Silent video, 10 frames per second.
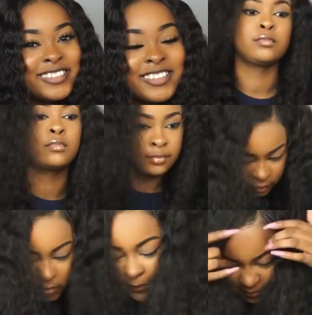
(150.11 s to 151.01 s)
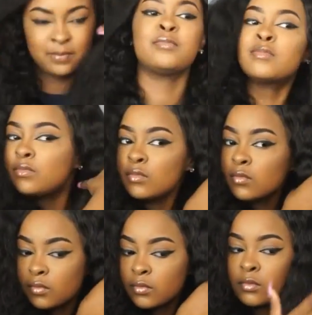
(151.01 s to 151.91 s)
Alright, so you guys, I'm starting off
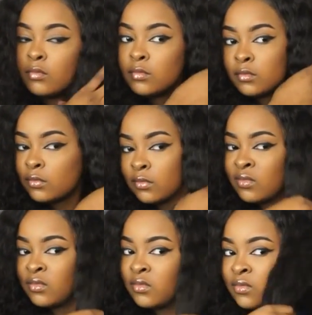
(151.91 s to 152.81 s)
with my closure blow dryer.